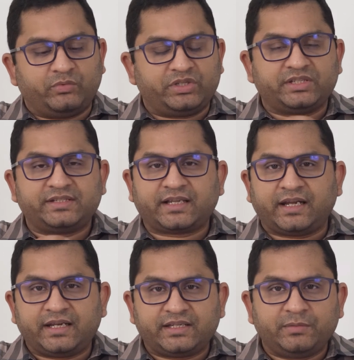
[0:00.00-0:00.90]
which is
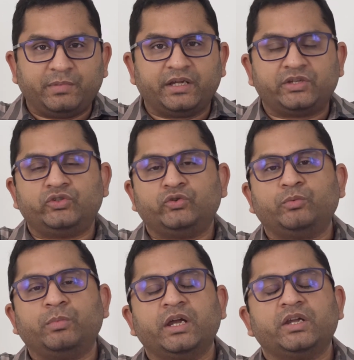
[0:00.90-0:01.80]
connected by a
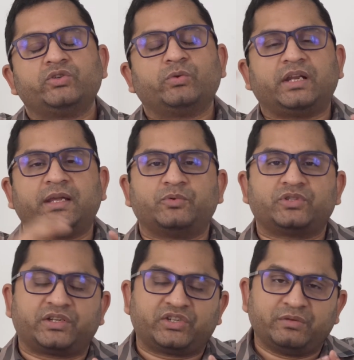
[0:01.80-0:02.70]
tube to a
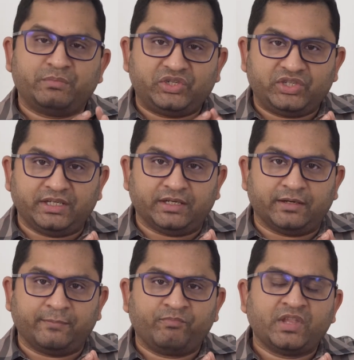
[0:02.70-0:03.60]
liposuction machine.